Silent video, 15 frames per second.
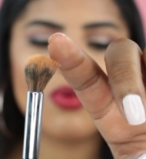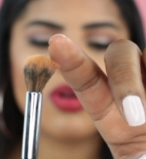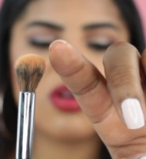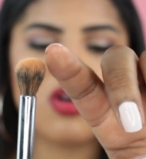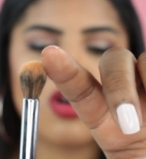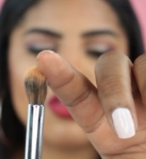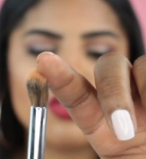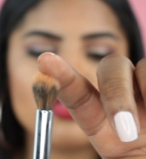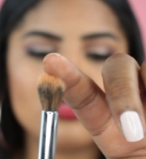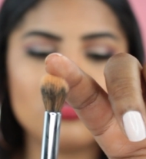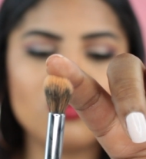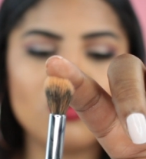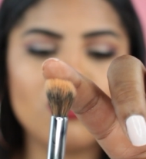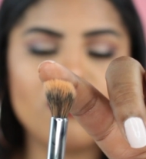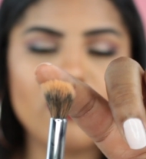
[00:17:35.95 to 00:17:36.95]
want to call this
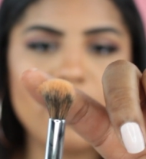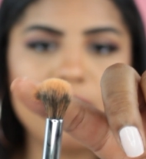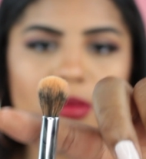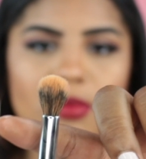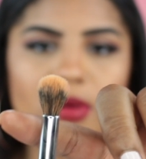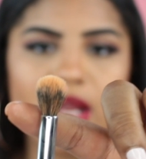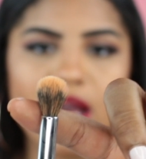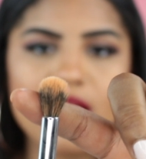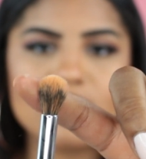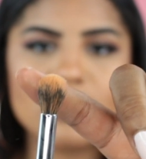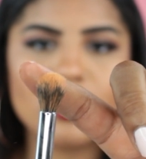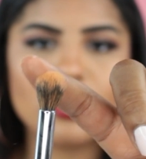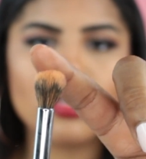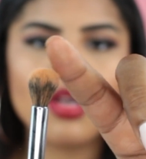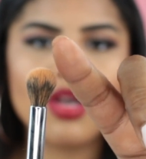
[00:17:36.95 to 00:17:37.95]
dual fiber, but it has
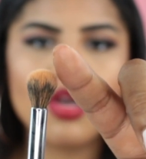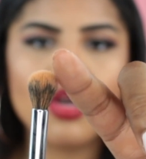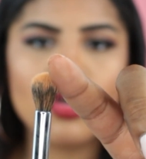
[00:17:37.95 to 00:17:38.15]
like